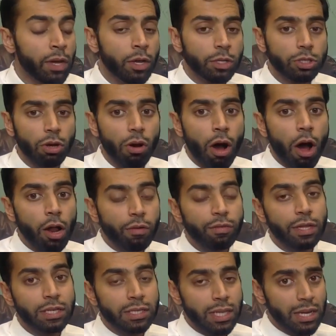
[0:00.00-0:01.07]
So all of
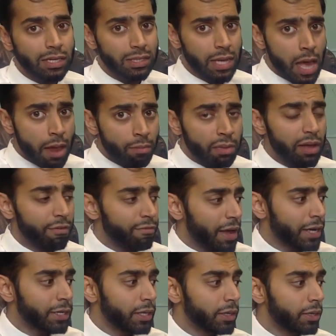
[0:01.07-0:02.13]
these things can be
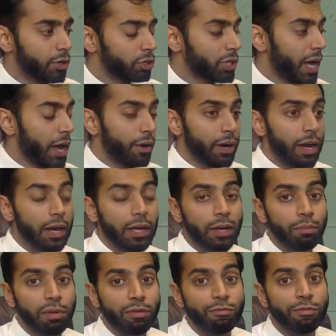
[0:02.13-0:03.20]
affecting their child, and it
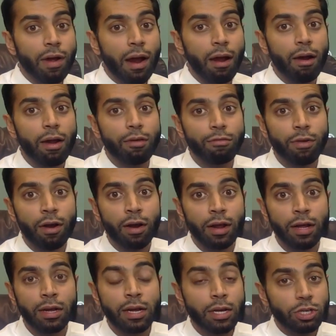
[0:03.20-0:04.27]
can be very,
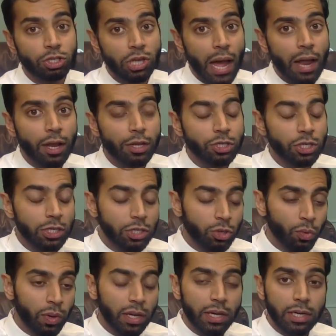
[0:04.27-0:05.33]
very challenging to
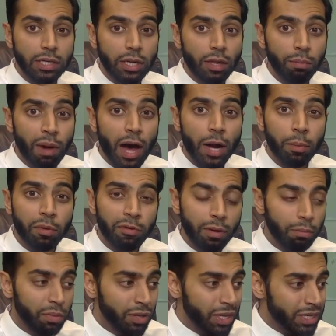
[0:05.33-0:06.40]
really get to the bottom of
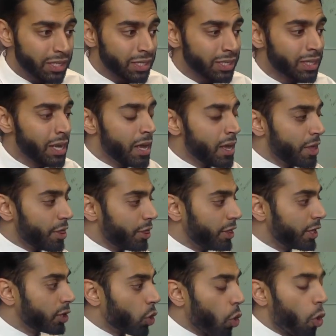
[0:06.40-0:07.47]
it, but this is
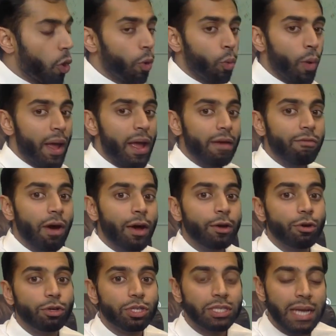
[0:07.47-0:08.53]
the core way of
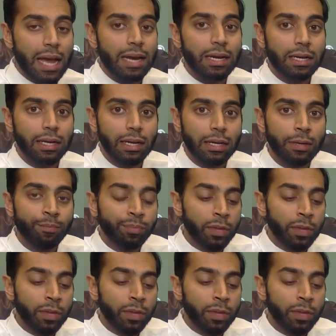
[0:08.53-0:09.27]
understanding it.